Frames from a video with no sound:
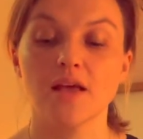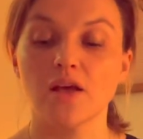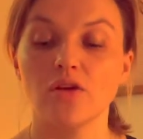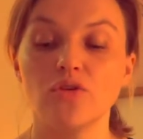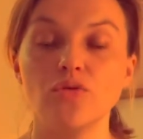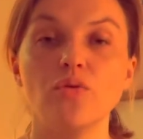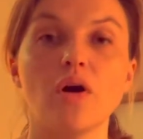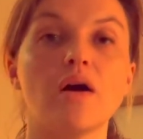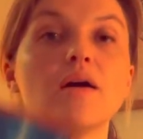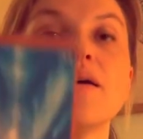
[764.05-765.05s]
You
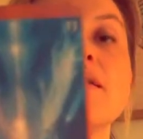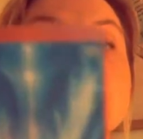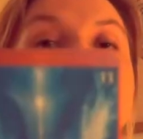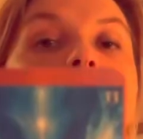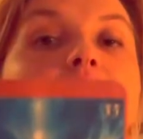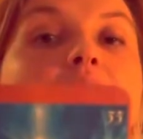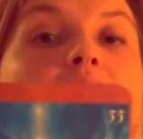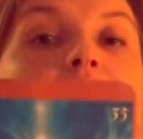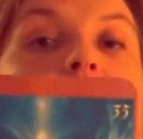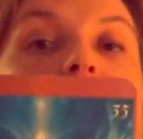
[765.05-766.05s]
are
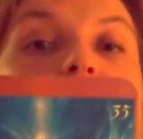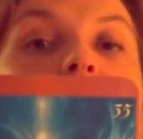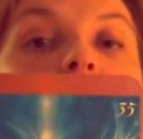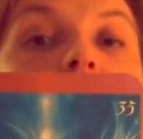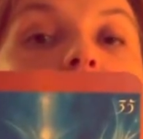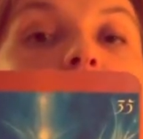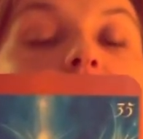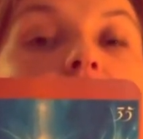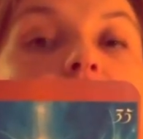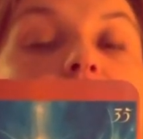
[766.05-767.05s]
looked after,